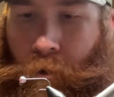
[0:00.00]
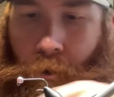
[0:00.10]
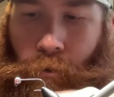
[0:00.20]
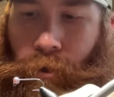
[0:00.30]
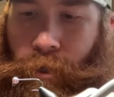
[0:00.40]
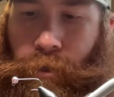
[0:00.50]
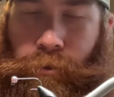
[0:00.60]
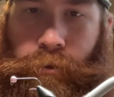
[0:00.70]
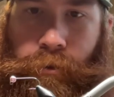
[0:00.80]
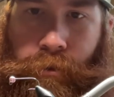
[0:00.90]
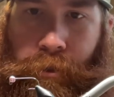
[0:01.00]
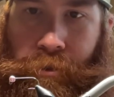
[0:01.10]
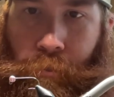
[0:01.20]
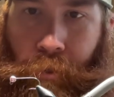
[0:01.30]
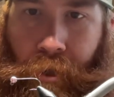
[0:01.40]
Go ahead and get
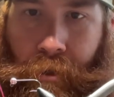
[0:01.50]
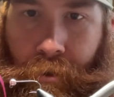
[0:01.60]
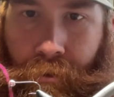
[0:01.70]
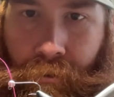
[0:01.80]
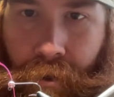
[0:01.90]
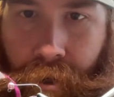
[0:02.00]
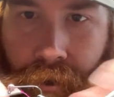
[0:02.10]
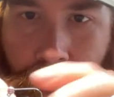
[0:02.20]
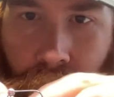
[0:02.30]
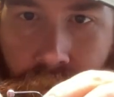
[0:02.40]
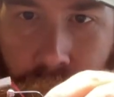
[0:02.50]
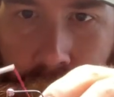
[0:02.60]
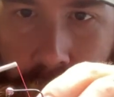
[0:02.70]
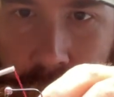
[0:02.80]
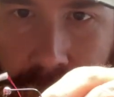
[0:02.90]
your pink thread on the
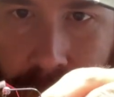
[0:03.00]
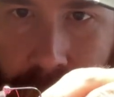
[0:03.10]
bobbin.